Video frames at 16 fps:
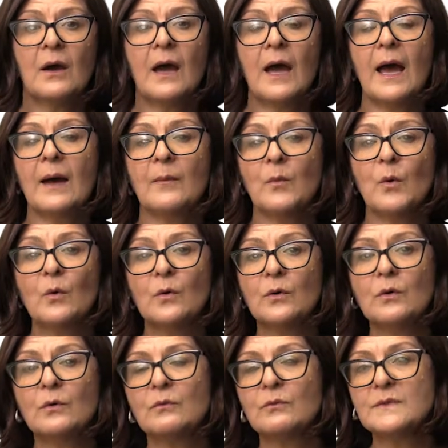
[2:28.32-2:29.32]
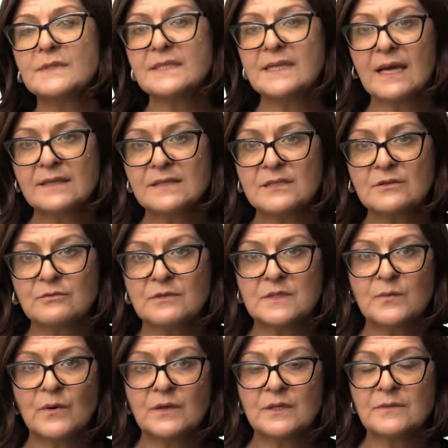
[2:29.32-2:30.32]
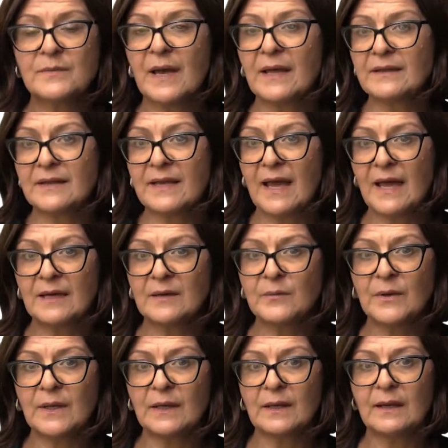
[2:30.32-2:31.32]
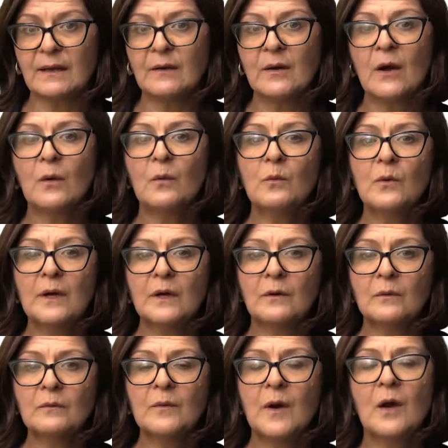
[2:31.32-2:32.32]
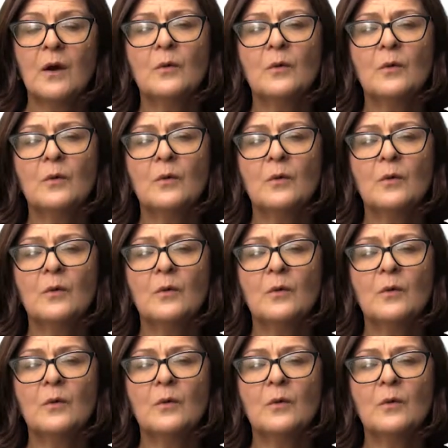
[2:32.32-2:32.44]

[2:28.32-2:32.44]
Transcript: or starts to respond about the caterpillar, well,